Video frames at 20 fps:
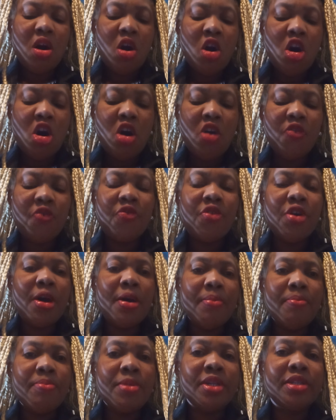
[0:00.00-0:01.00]
of
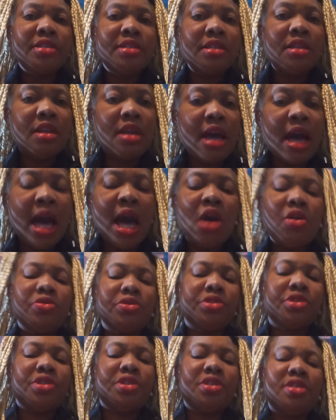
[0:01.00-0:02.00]
missing
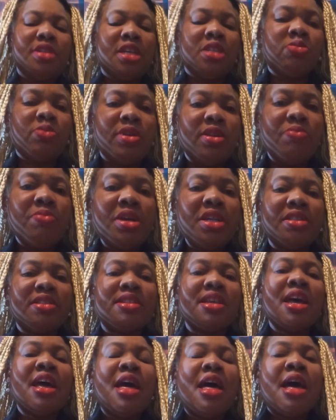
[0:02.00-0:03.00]
out. That's what it
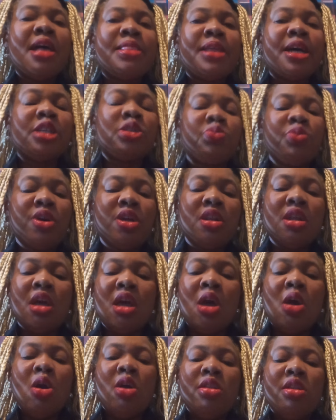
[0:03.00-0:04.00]
means. That's when
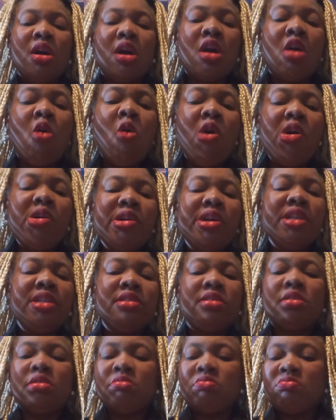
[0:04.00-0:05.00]
the
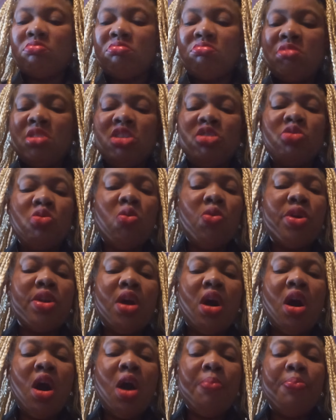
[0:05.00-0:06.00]
coins is going
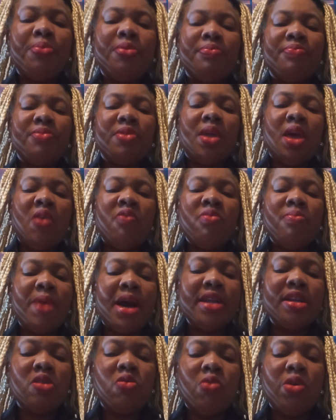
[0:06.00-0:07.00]
up,
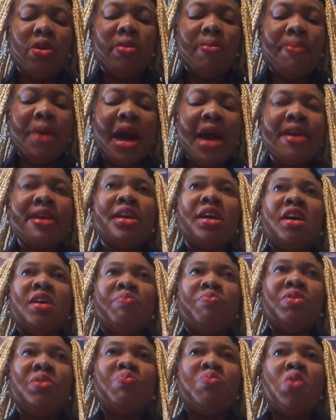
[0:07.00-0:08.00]
everybody going to buy.
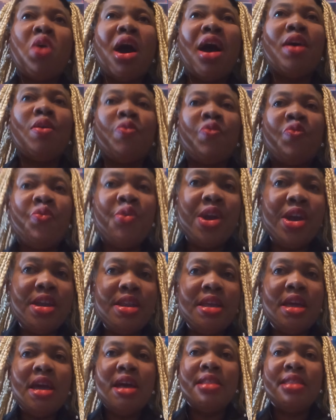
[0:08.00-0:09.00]
People are
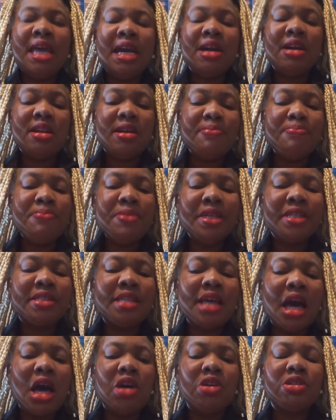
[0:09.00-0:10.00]
afraid they're gonna miss
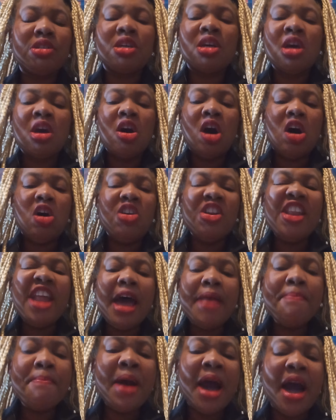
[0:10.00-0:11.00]
out on
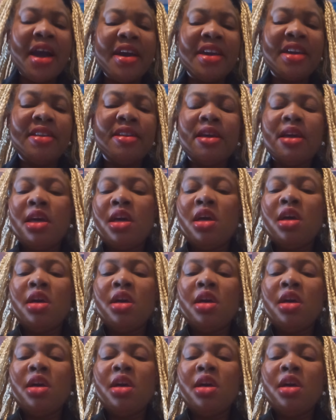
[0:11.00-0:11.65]
not buying.